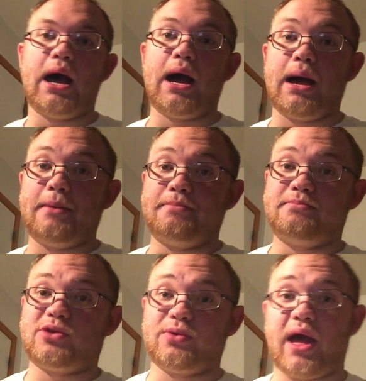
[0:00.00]

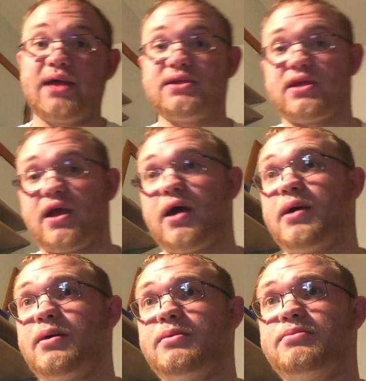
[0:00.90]
Um, so guys,
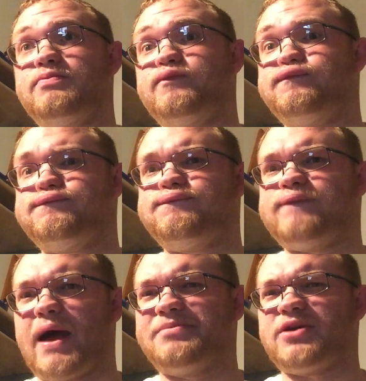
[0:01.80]
uh,
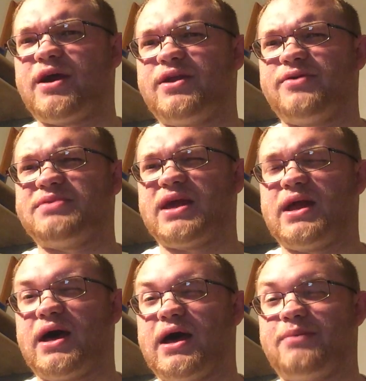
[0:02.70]
I'm sorry, I know I'm
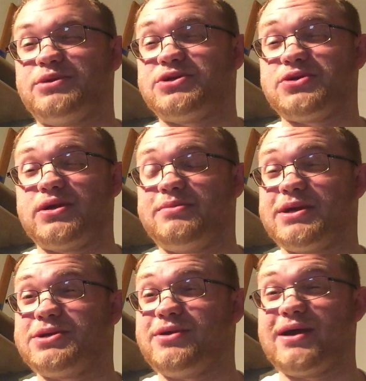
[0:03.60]
saying, uh, I'm just trying to
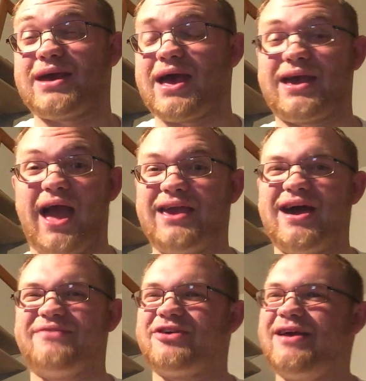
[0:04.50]
make sure I, I, I
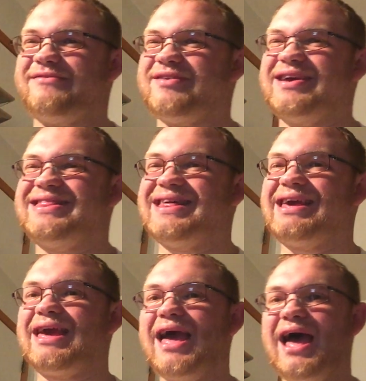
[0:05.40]
covered
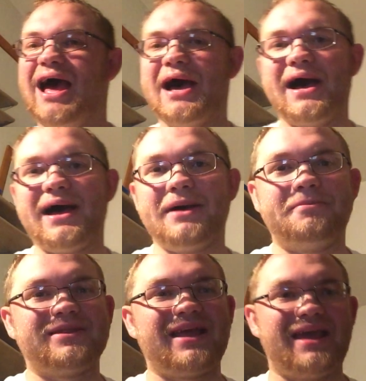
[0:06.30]
everything. Uh,
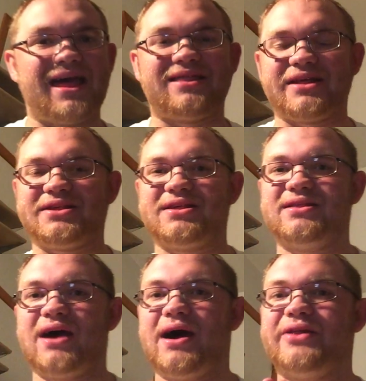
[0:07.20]
but yeah,
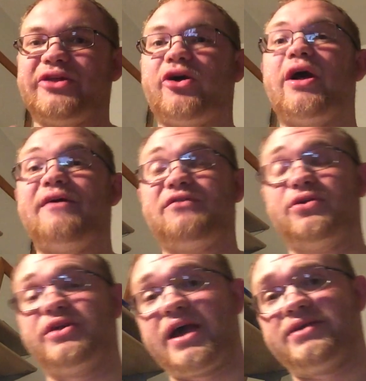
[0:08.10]
that's, uh, that's all I have for
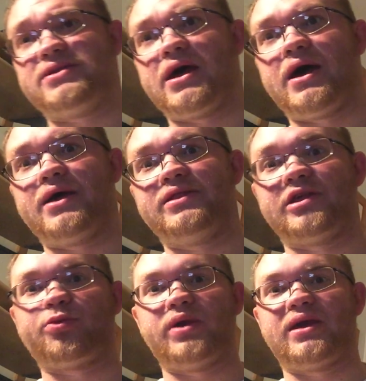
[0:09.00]
you guys, uh,
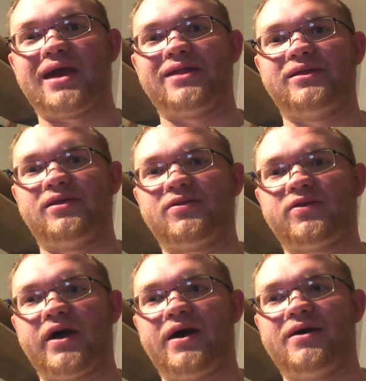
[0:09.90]
this week, at
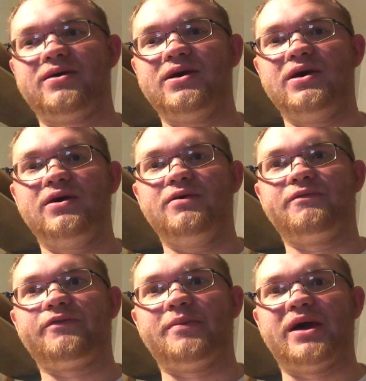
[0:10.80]
least, uh,
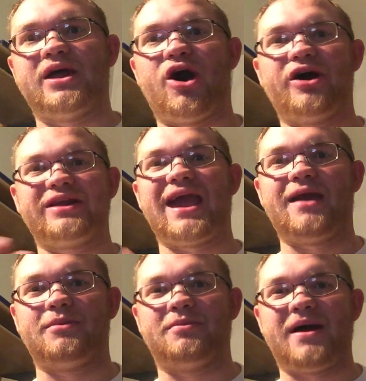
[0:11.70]
from an on
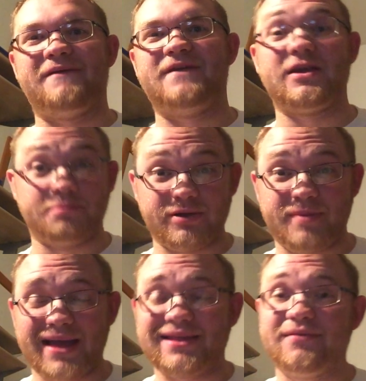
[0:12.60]
camera, my face
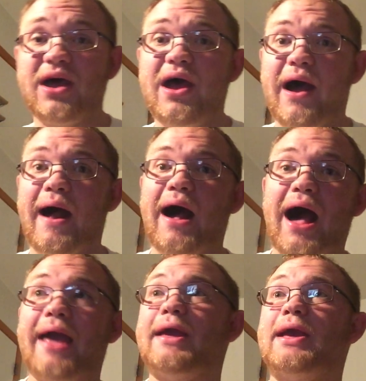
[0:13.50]
perspective,
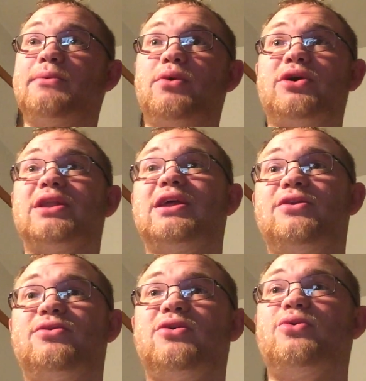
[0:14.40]
I will
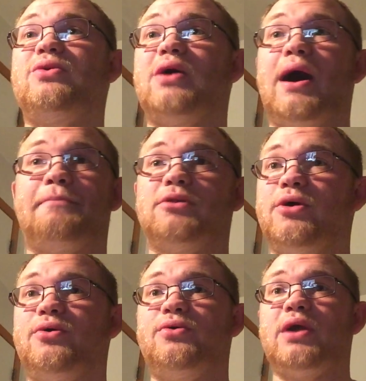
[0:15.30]
continue to
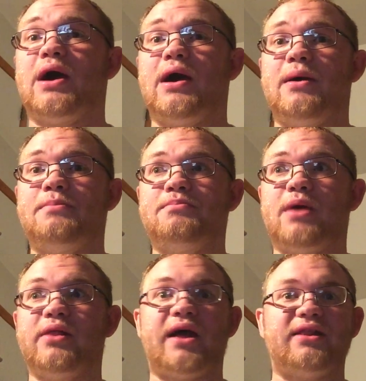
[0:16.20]
upload,
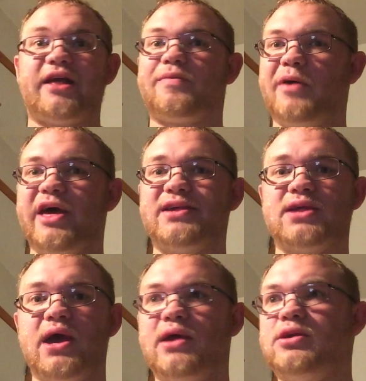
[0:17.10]
um, a lot of Let's Plays.